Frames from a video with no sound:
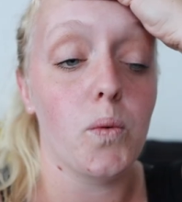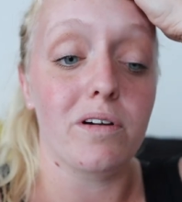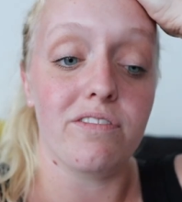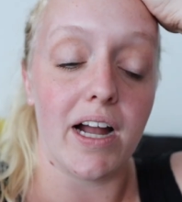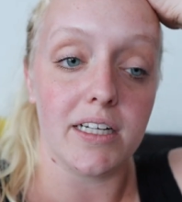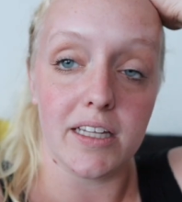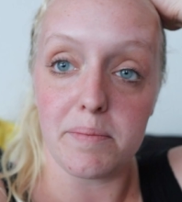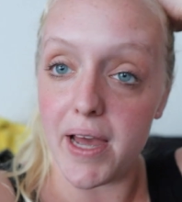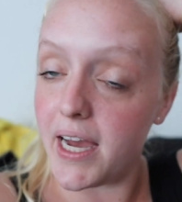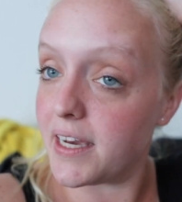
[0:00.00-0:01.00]
We're
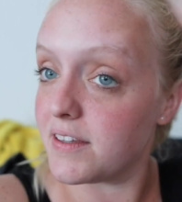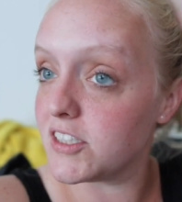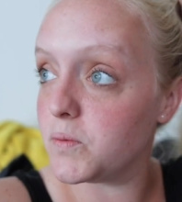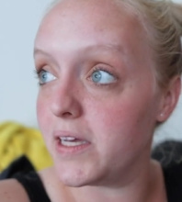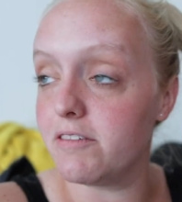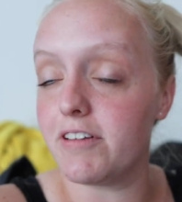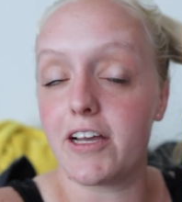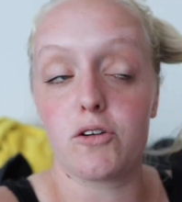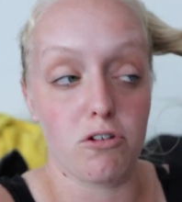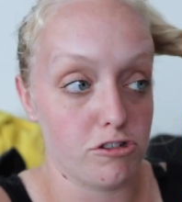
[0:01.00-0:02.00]
finally back in the swing of
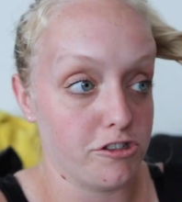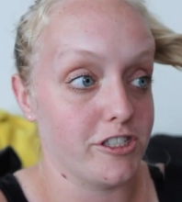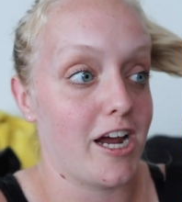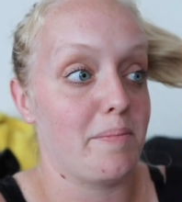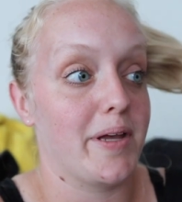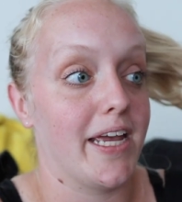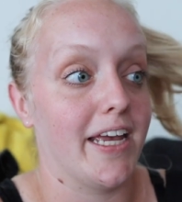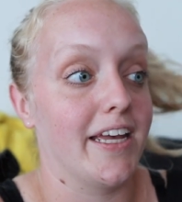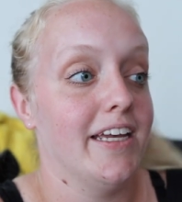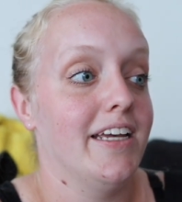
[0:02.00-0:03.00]
like grocery
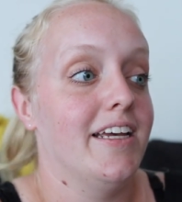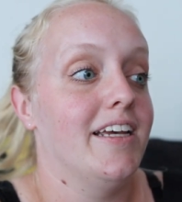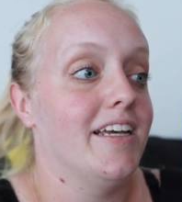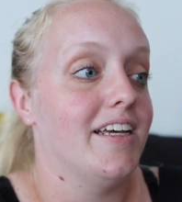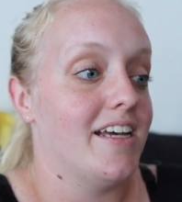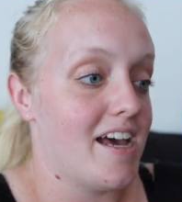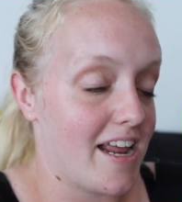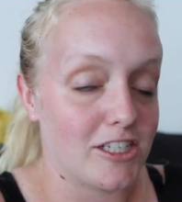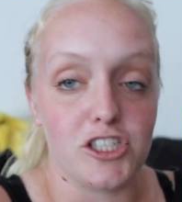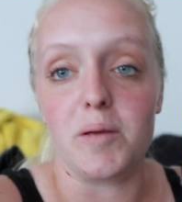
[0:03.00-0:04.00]
shopping
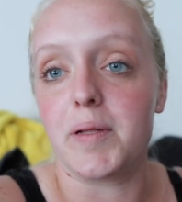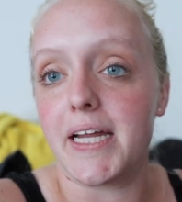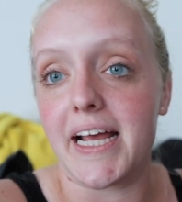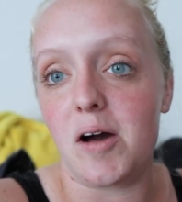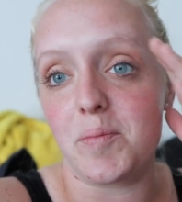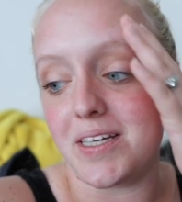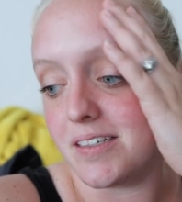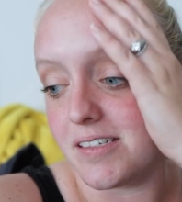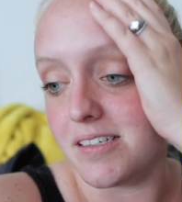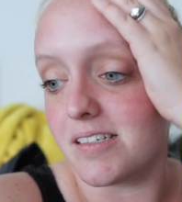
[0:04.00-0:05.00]
and actually planning out
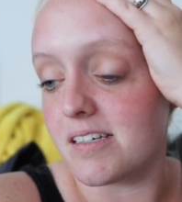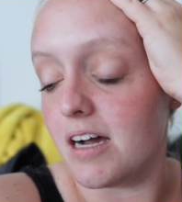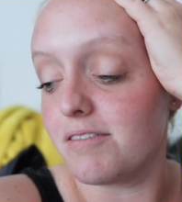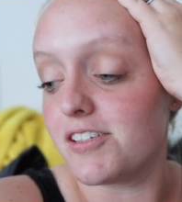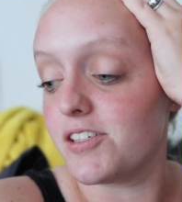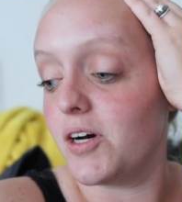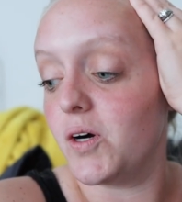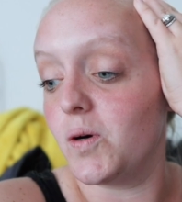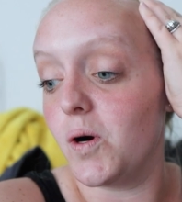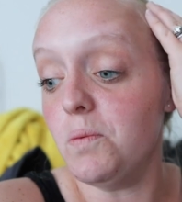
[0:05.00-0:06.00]
meals and stuff.
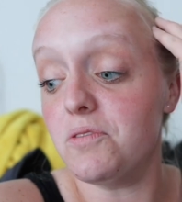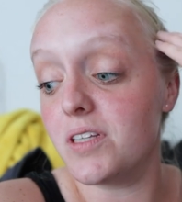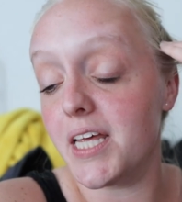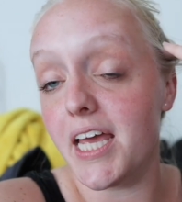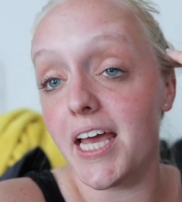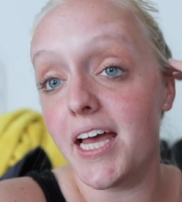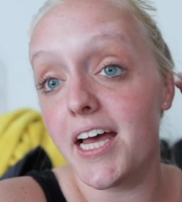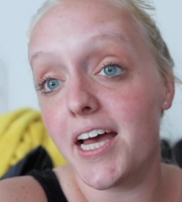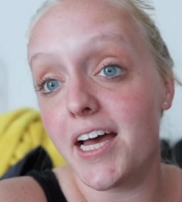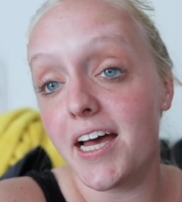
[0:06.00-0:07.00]
So hopefully
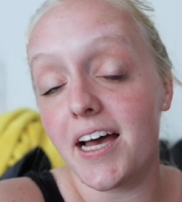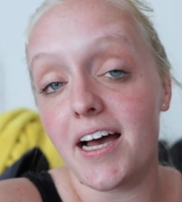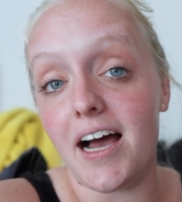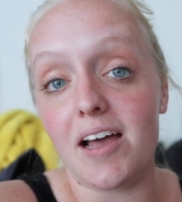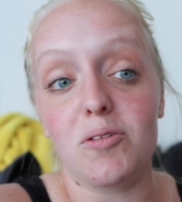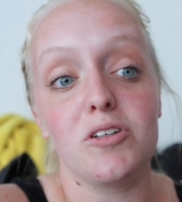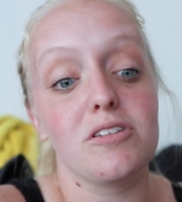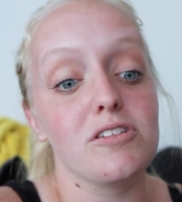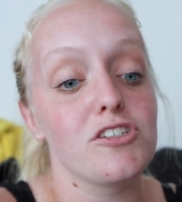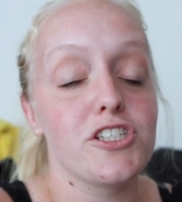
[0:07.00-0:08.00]
I
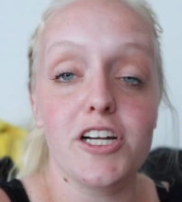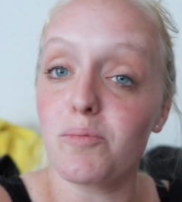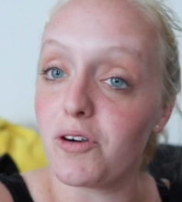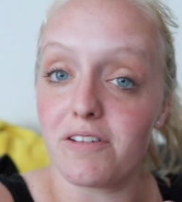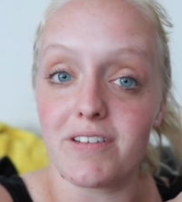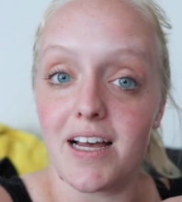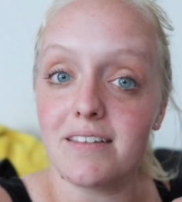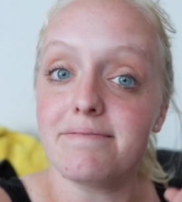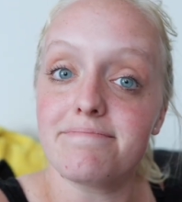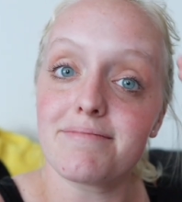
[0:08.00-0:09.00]
will share more of
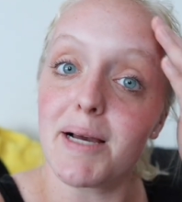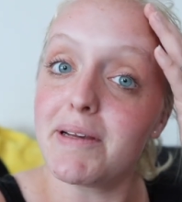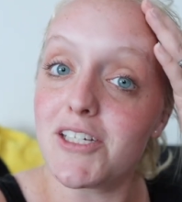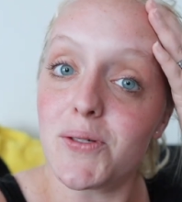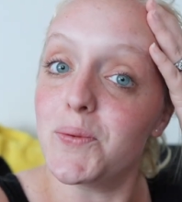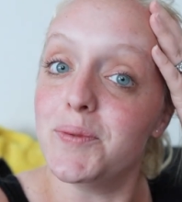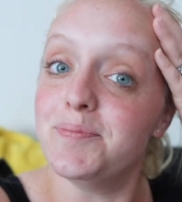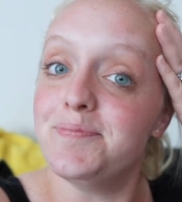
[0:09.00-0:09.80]
that coming soon.